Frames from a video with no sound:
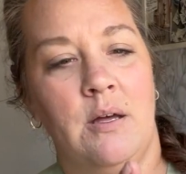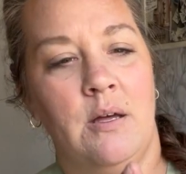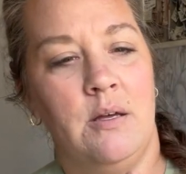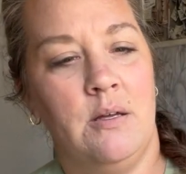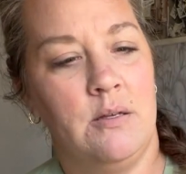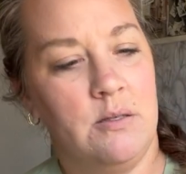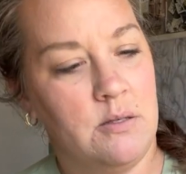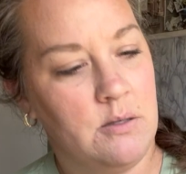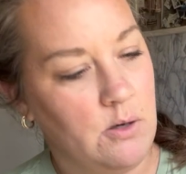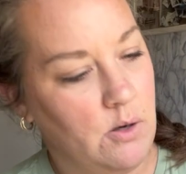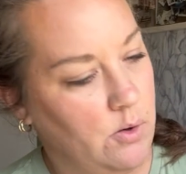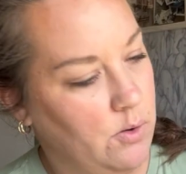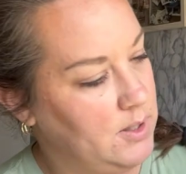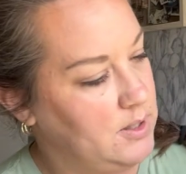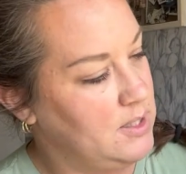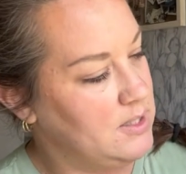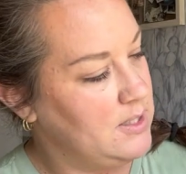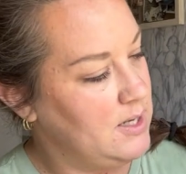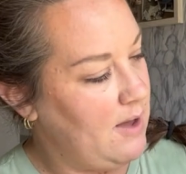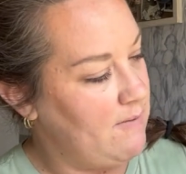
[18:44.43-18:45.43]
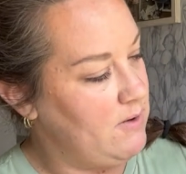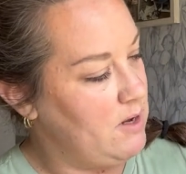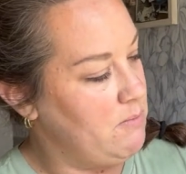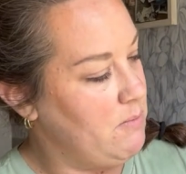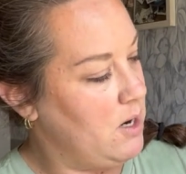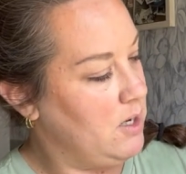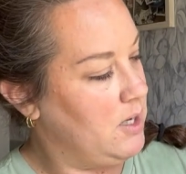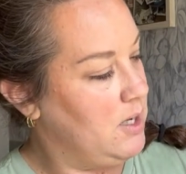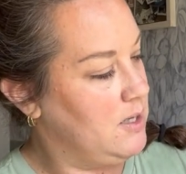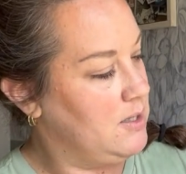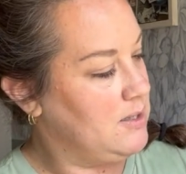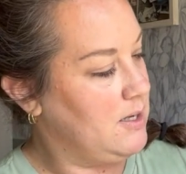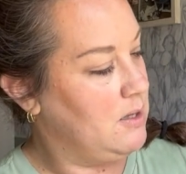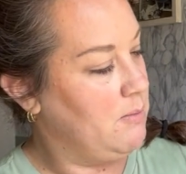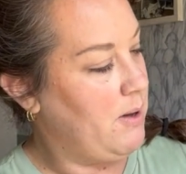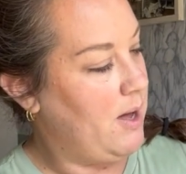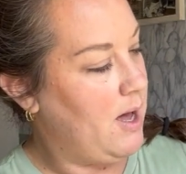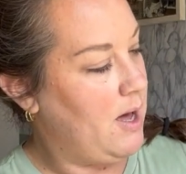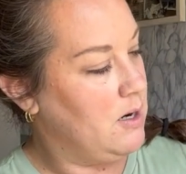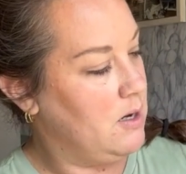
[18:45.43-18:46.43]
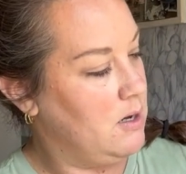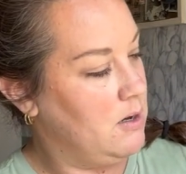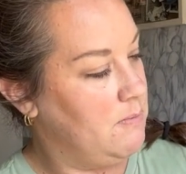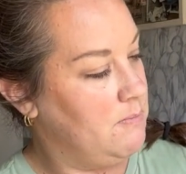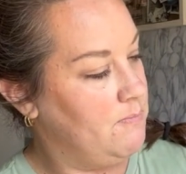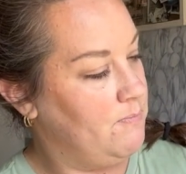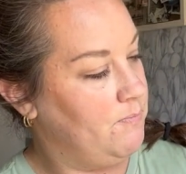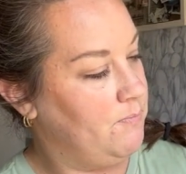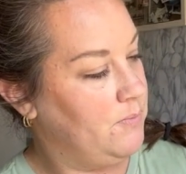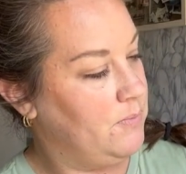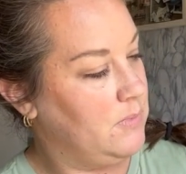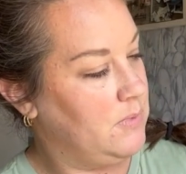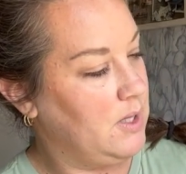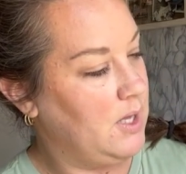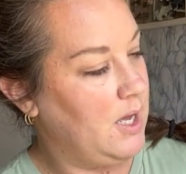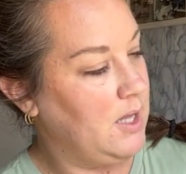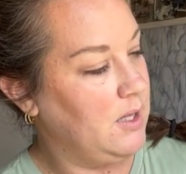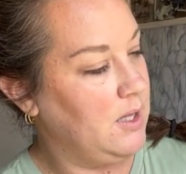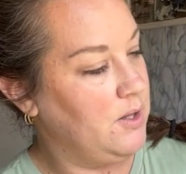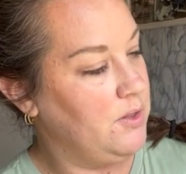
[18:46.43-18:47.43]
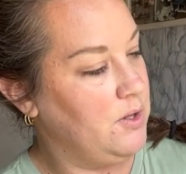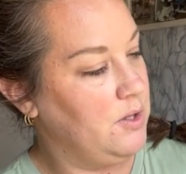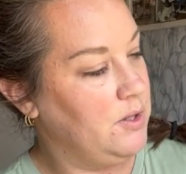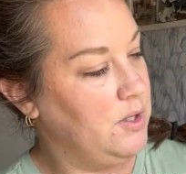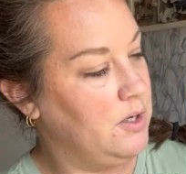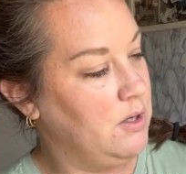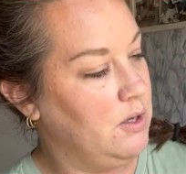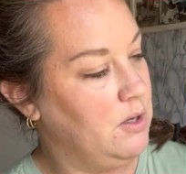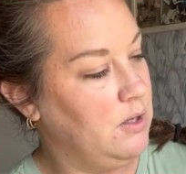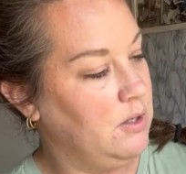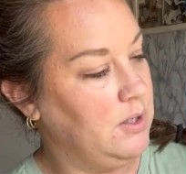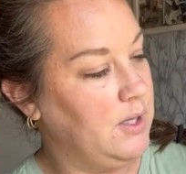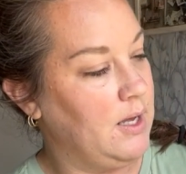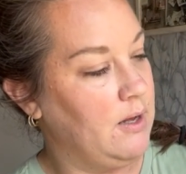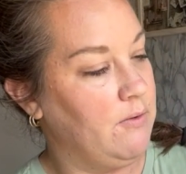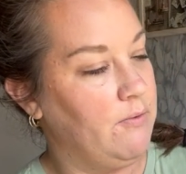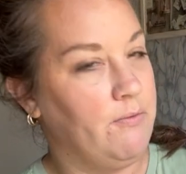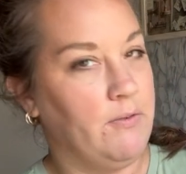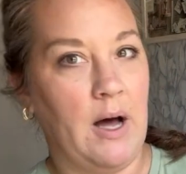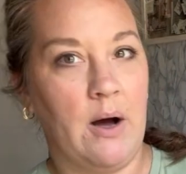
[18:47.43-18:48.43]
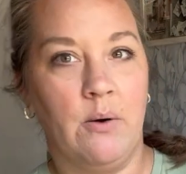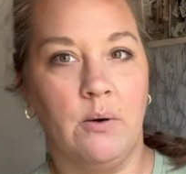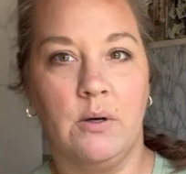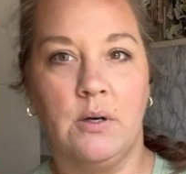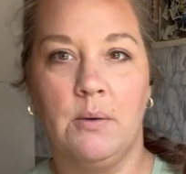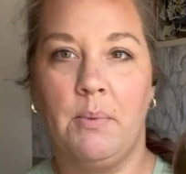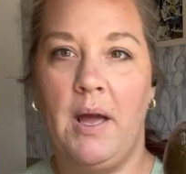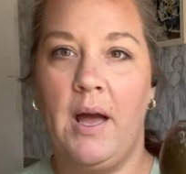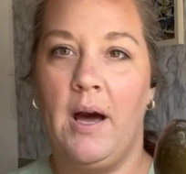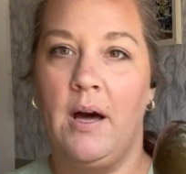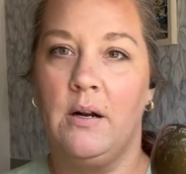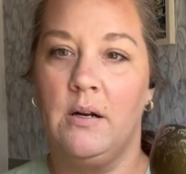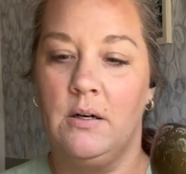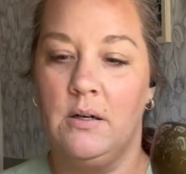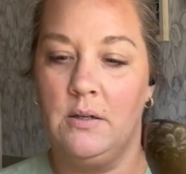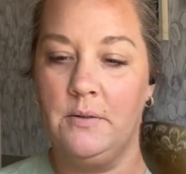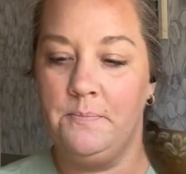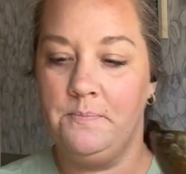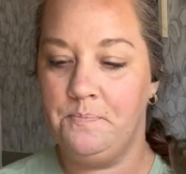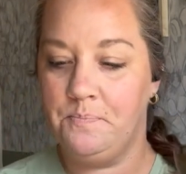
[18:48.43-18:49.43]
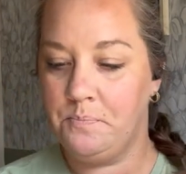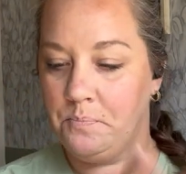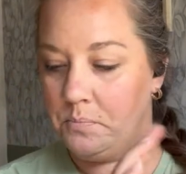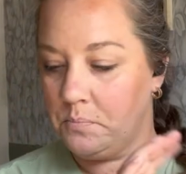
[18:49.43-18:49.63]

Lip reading: So it doesn't have any markings on the bottom. I like the little like flower pattern.